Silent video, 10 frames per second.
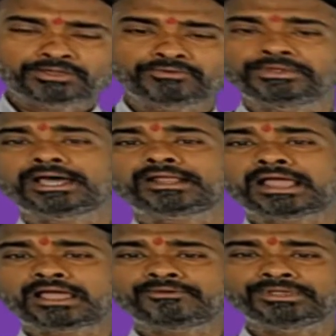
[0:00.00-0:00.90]
We are
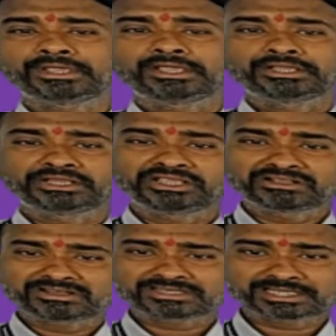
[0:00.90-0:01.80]
having the
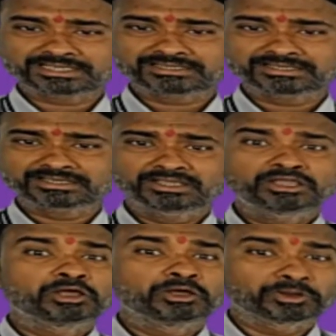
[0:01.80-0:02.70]
nurses,
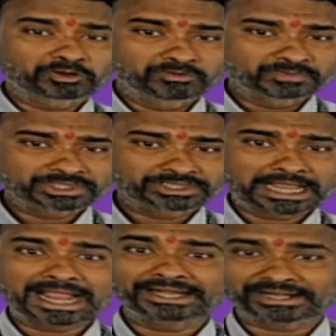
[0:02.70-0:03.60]
rooms
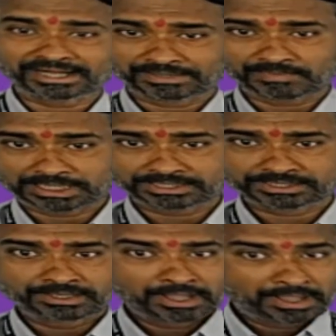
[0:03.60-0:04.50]
and
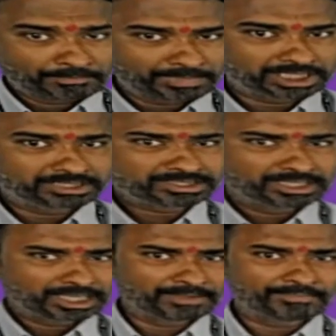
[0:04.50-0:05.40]
treatments. Means,
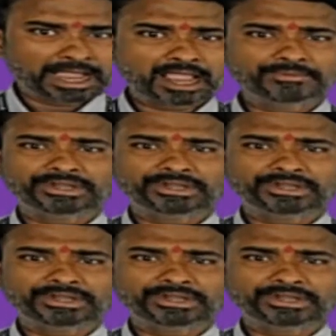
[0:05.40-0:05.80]
if I am